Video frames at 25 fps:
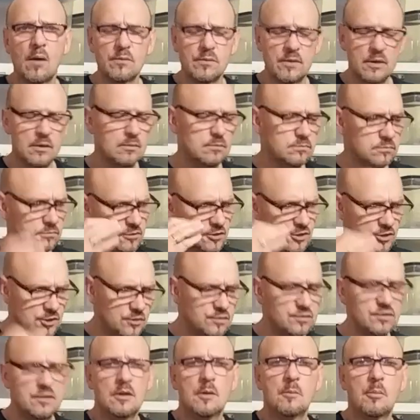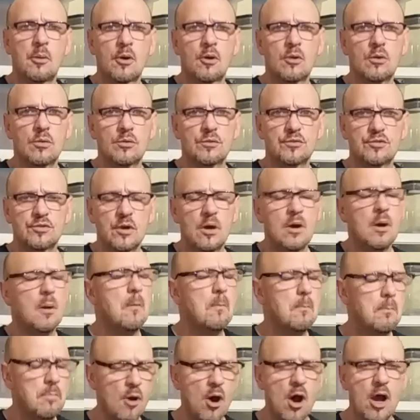They're using the burrows.
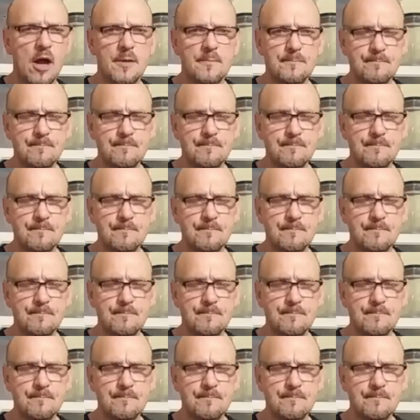But